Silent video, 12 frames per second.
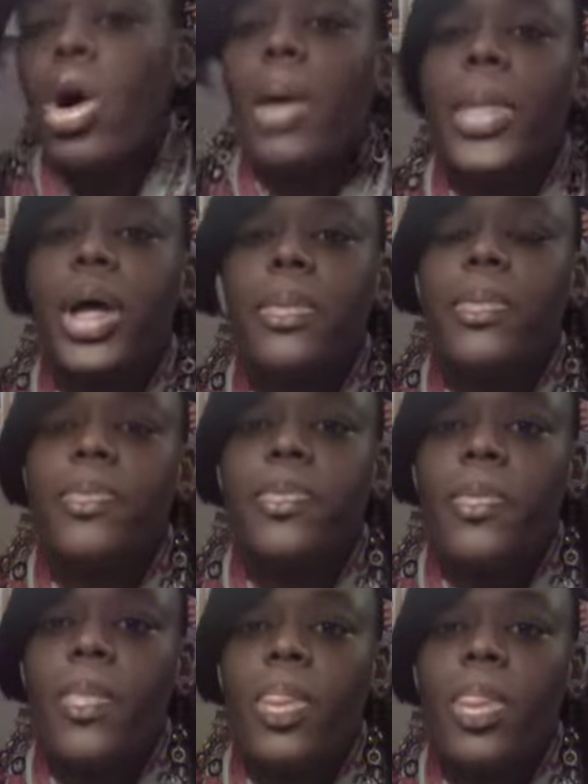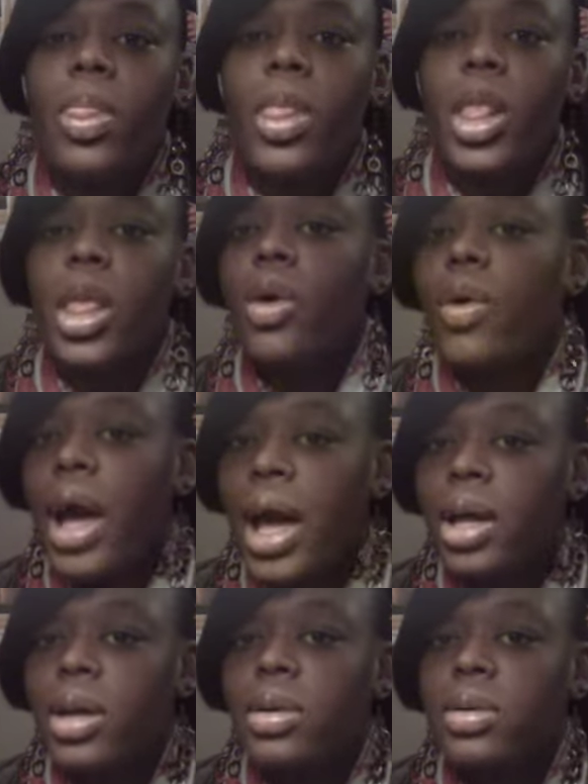woman.
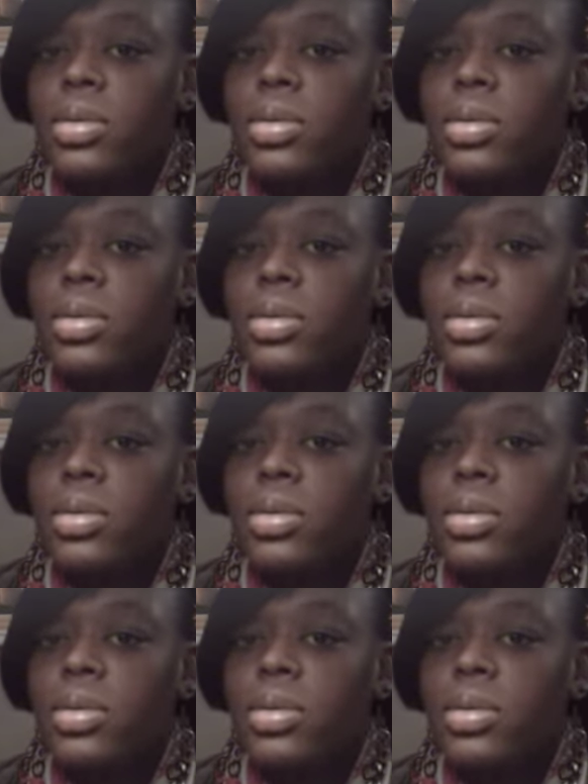Okay?